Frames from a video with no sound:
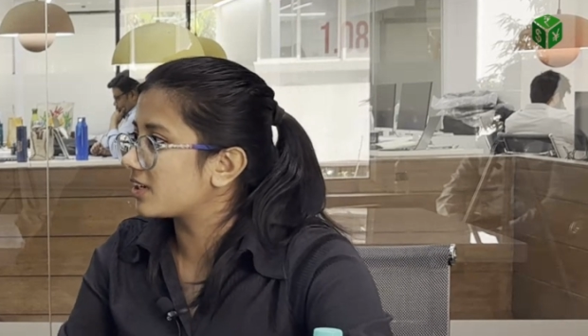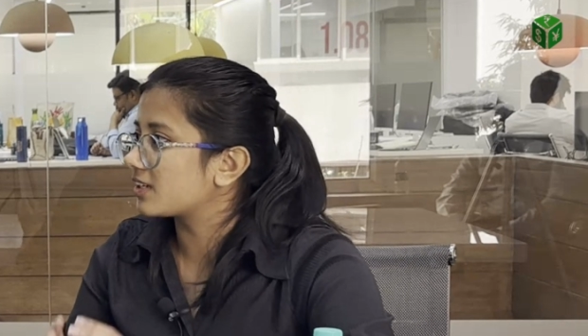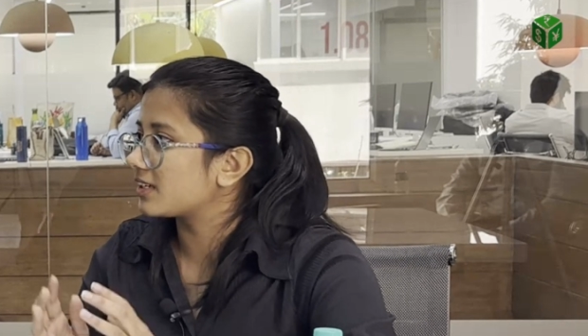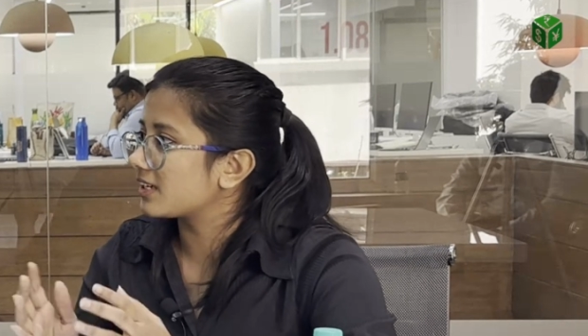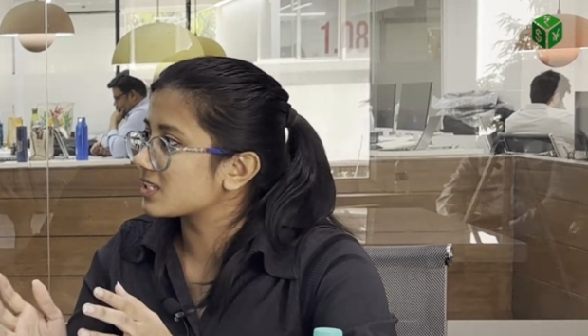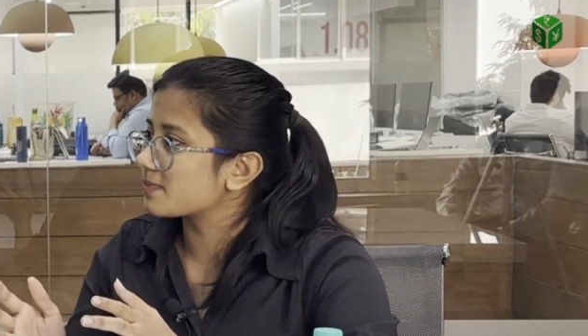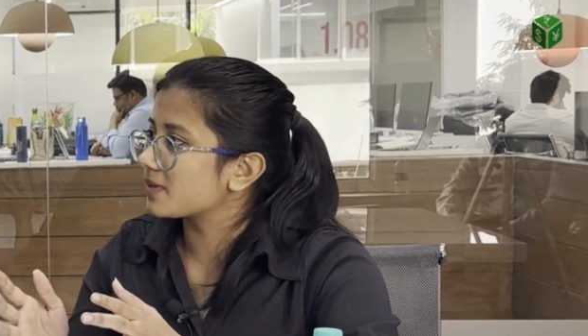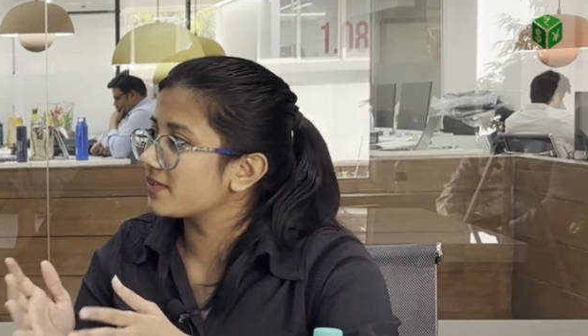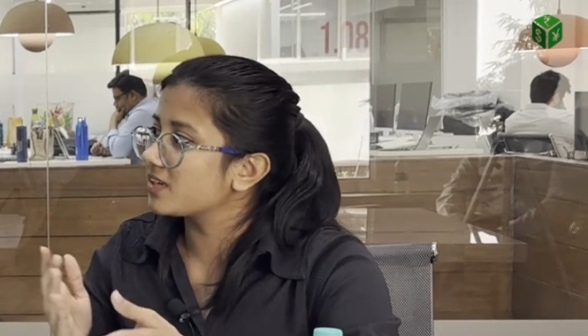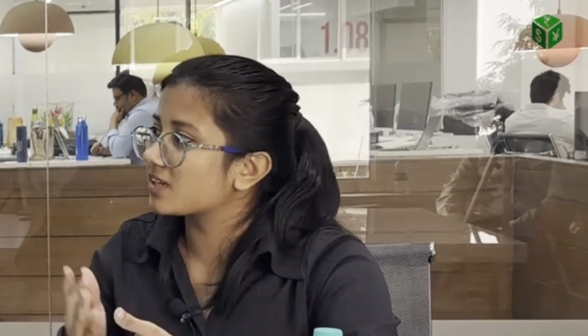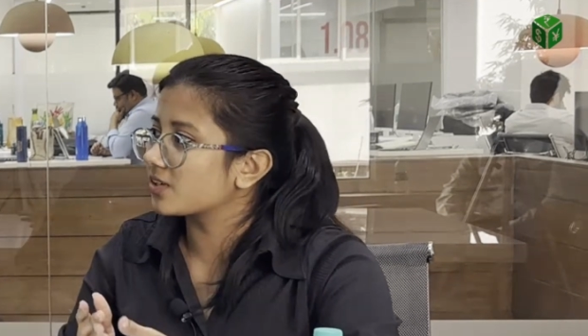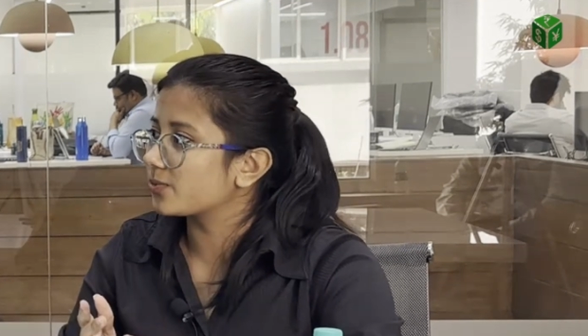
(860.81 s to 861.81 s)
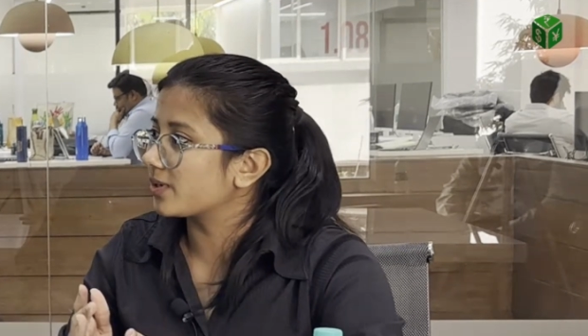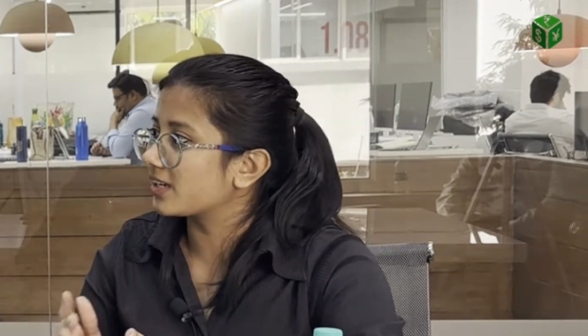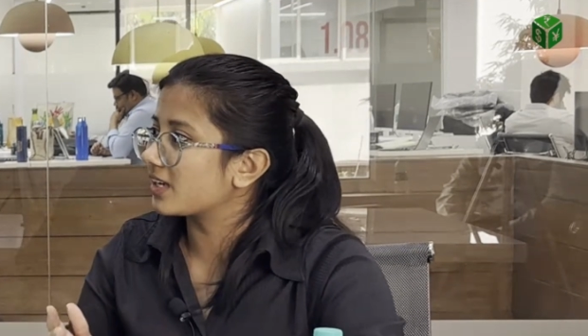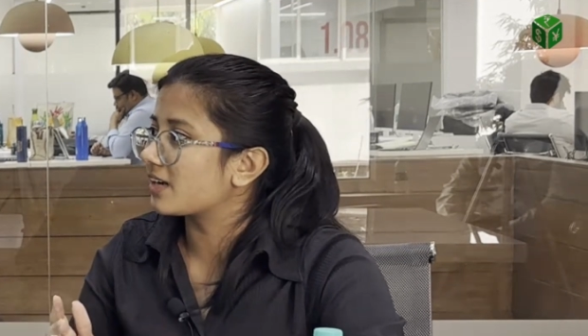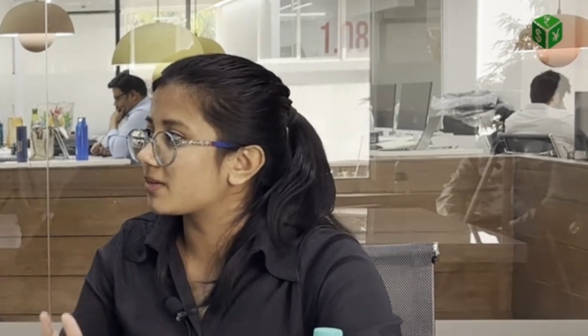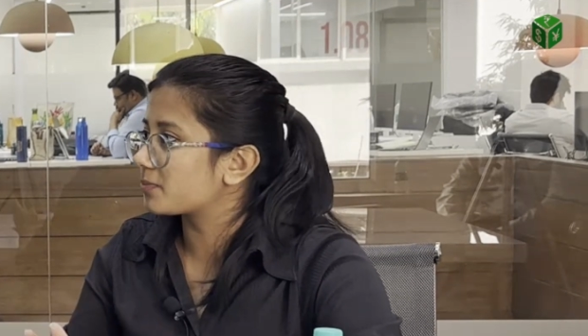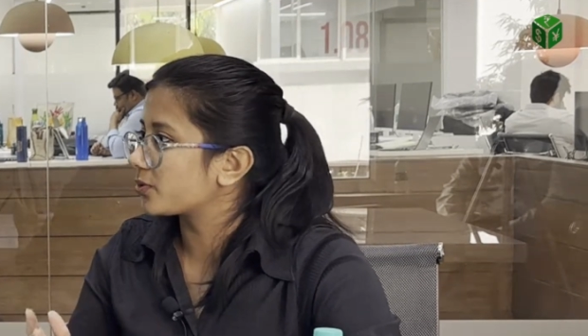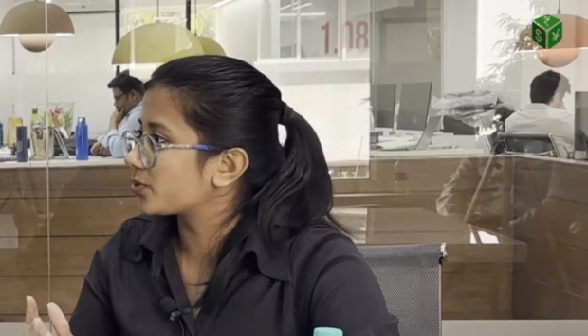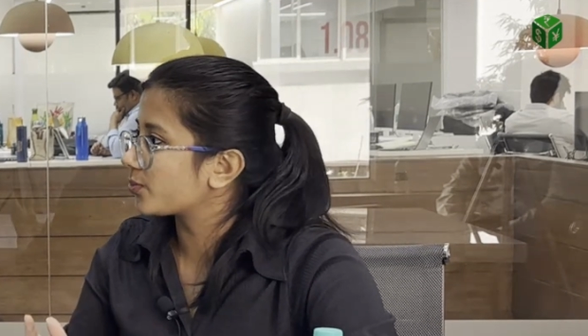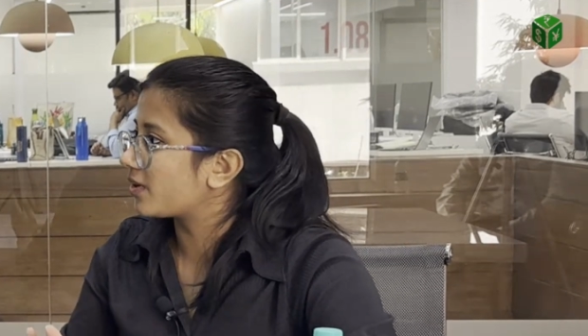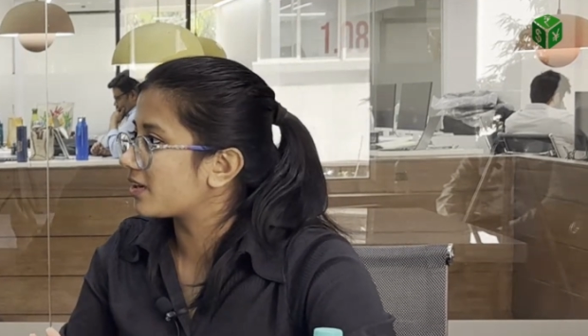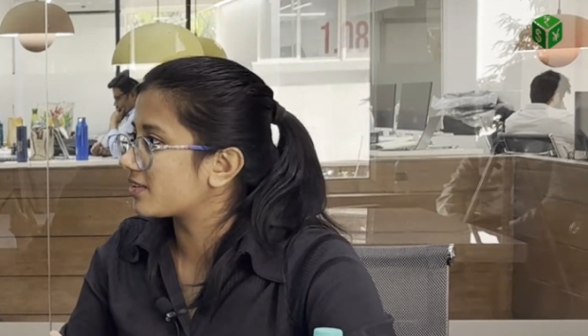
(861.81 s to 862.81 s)
SPV can only have up to
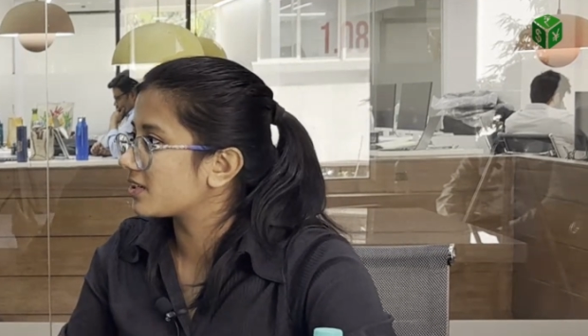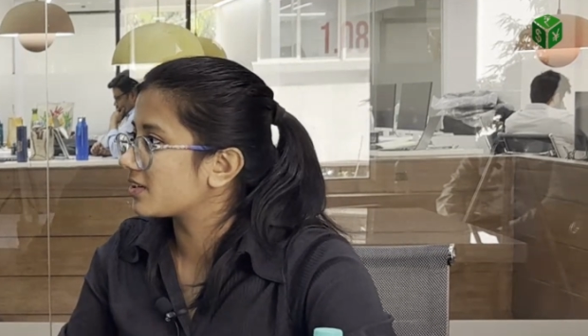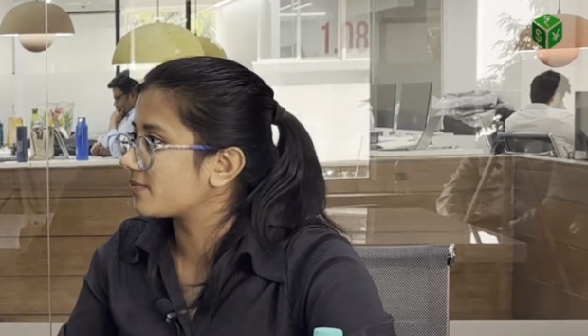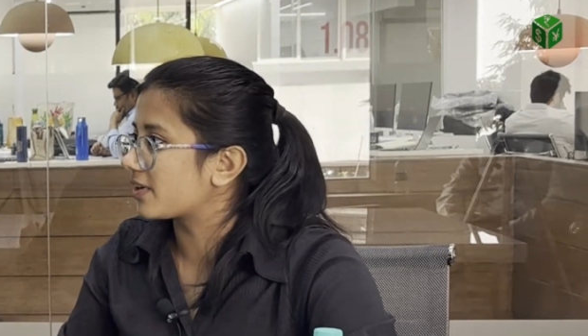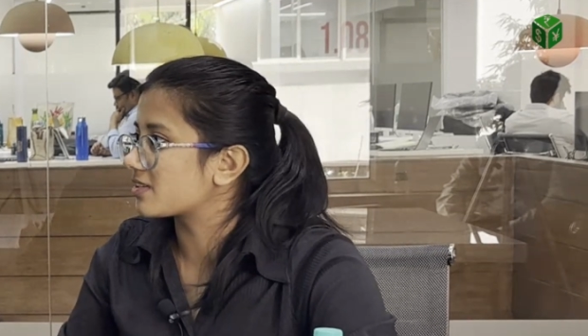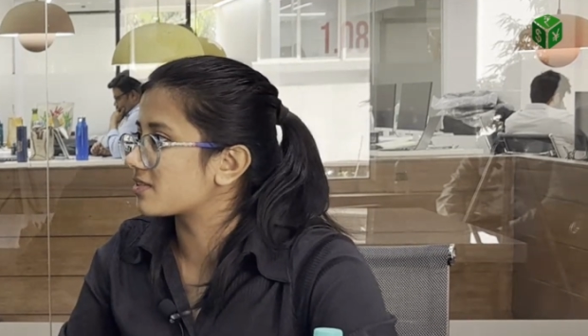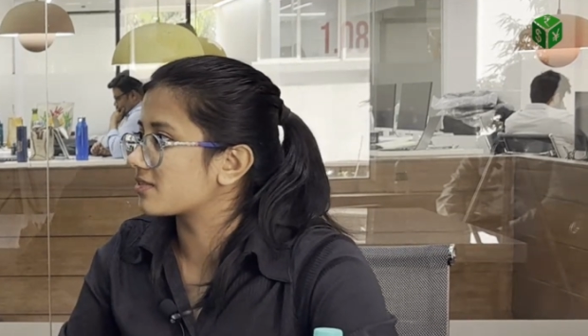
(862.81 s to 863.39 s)
200 investors.